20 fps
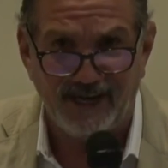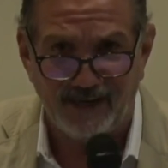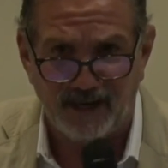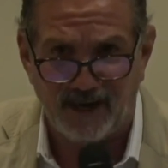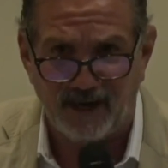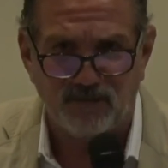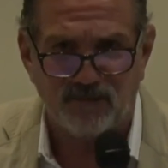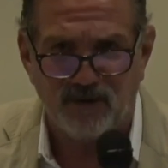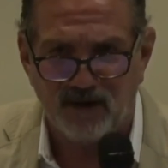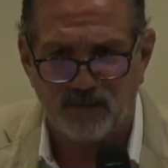
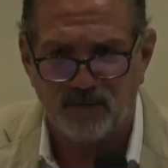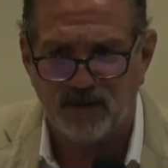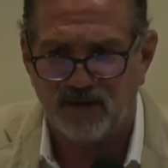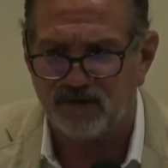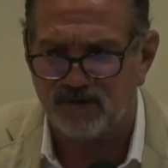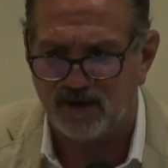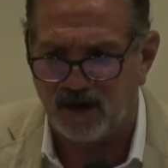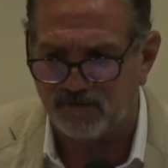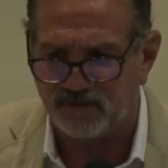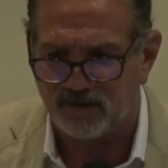
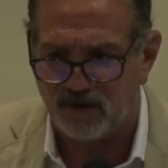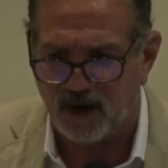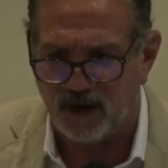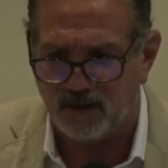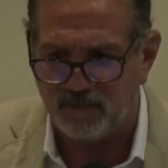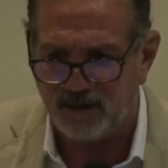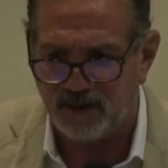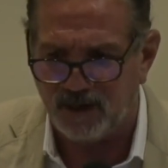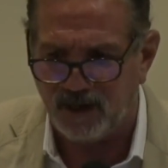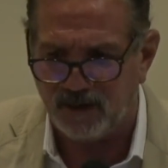arrhythmias after
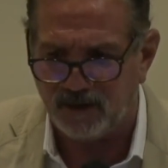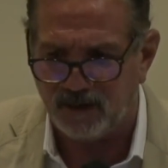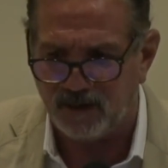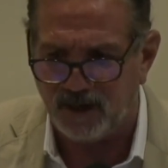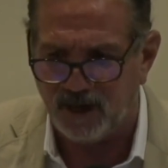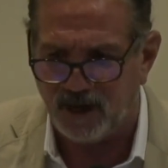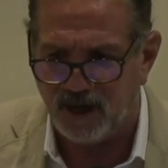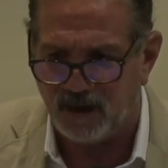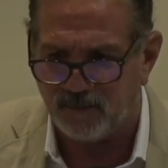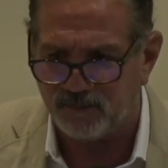Ibogaine in
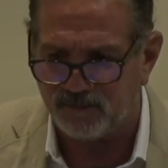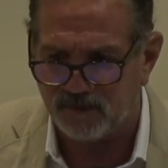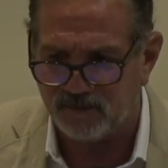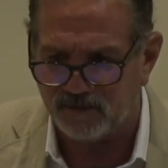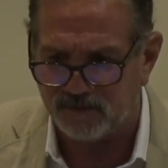the absence